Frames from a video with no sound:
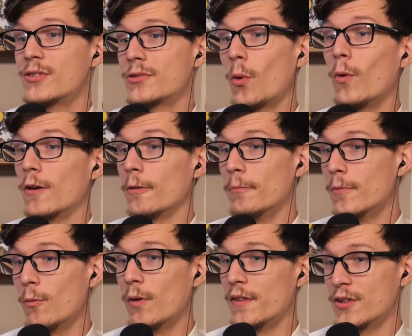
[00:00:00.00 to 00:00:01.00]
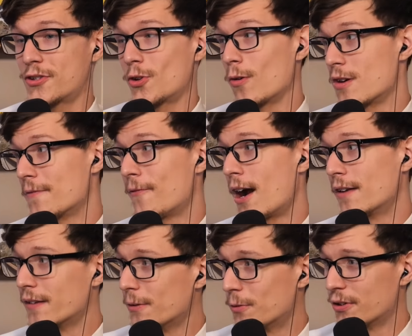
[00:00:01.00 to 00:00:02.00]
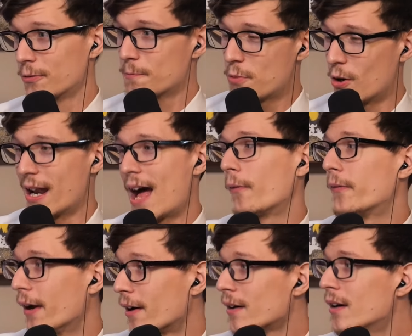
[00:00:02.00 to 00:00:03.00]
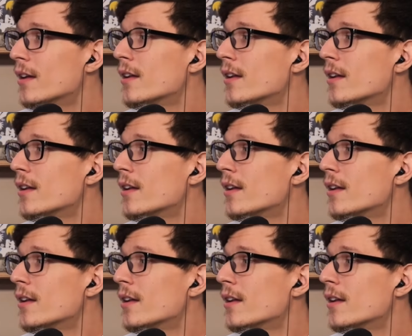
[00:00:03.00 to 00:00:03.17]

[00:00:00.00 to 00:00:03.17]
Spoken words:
storm when this story finally was put out there.